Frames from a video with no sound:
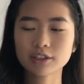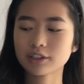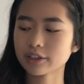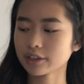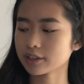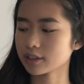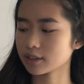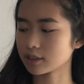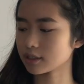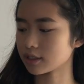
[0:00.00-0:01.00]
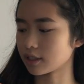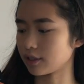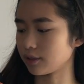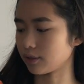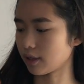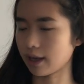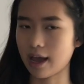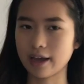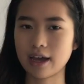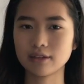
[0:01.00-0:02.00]
her, so
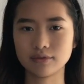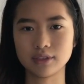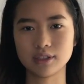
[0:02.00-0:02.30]
I have